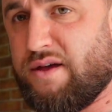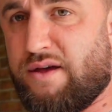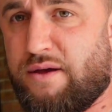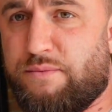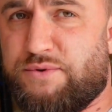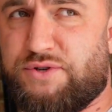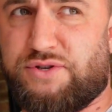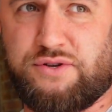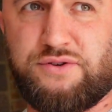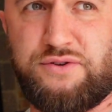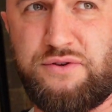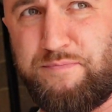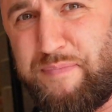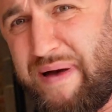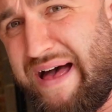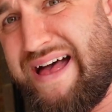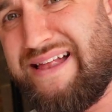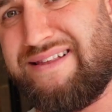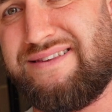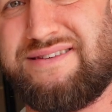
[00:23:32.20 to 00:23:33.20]
I'm just gonna do
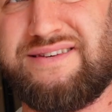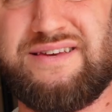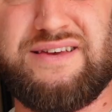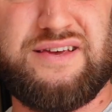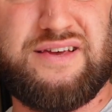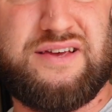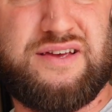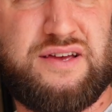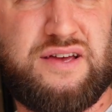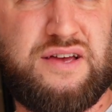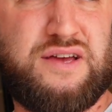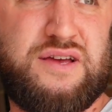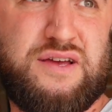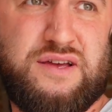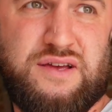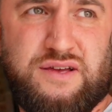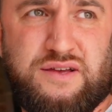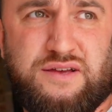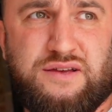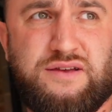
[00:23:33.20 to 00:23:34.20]
bands
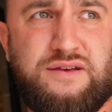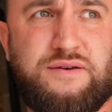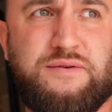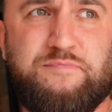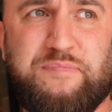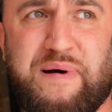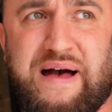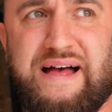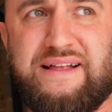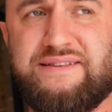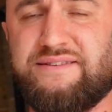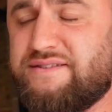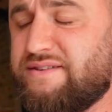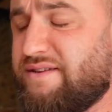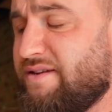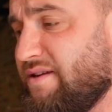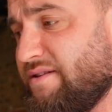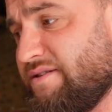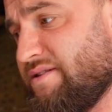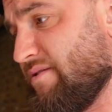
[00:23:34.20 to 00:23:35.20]

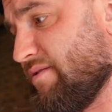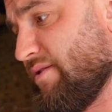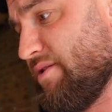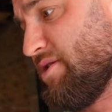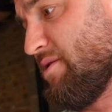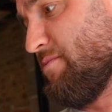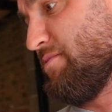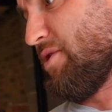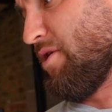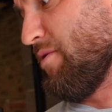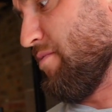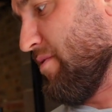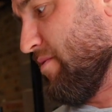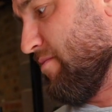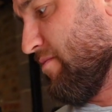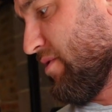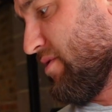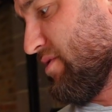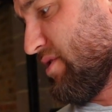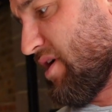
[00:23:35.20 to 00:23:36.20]
until the gym's open,
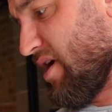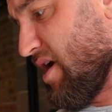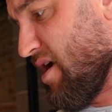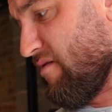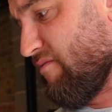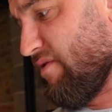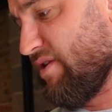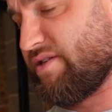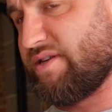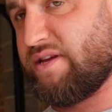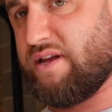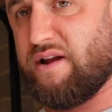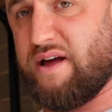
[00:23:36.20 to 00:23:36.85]
because I can't risk it.